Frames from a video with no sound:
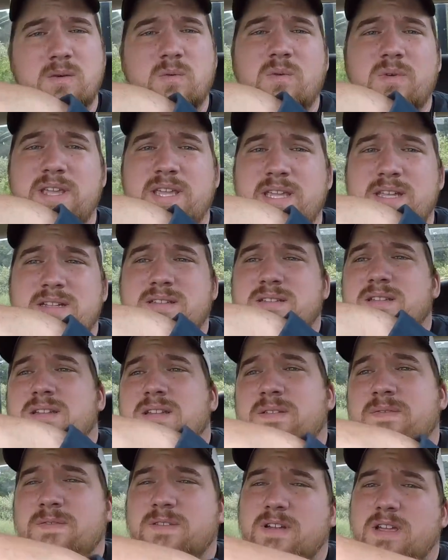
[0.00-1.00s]
weeds, the
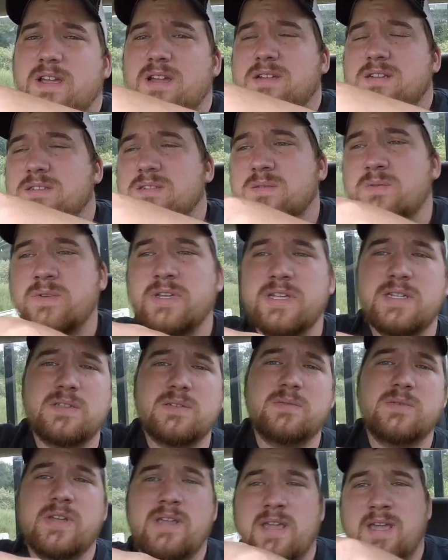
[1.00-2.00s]
different kinds of
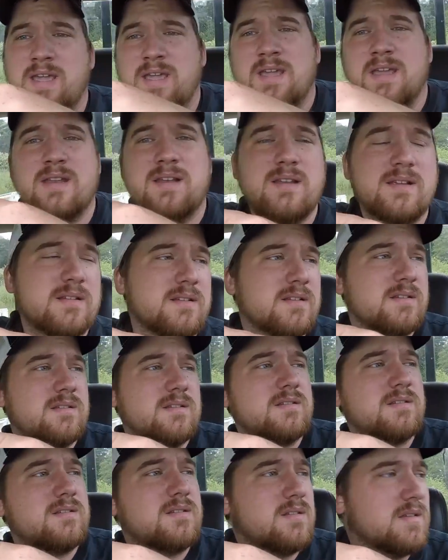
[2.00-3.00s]
weeds we had
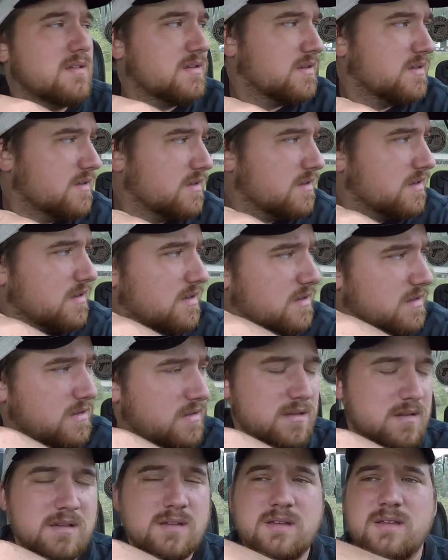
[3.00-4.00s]

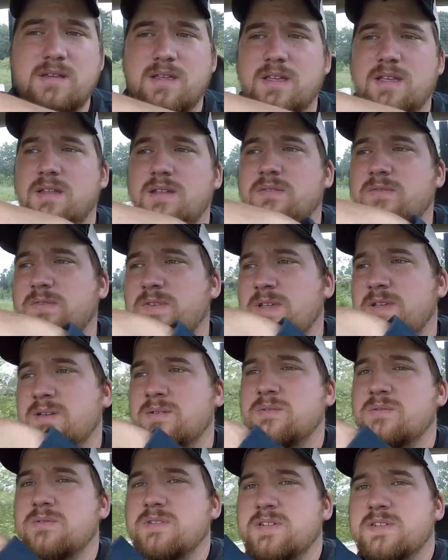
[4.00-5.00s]
in the field.